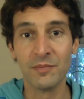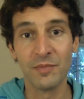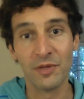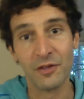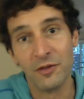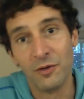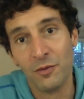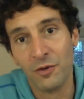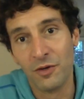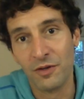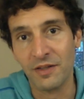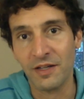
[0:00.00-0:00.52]
but
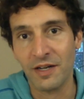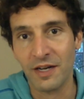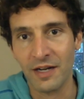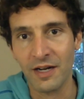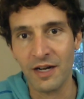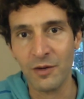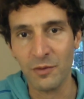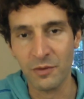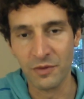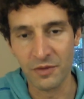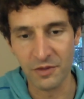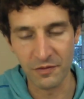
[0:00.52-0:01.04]
the word that I
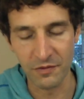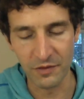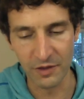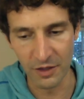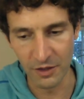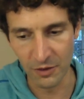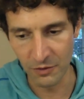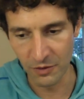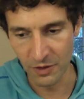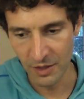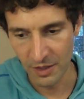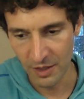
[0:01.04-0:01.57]
got was
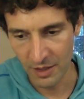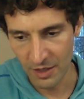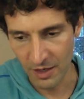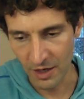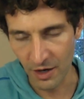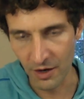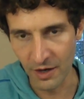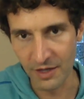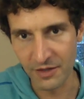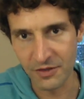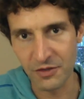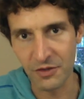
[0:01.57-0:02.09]
flow.
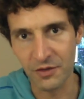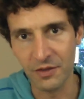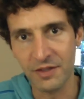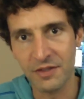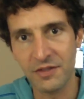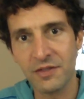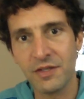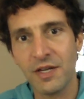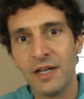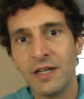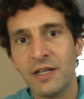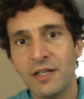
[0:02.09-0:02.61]
All right, so
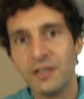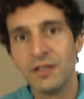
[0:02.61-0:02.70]
let's take a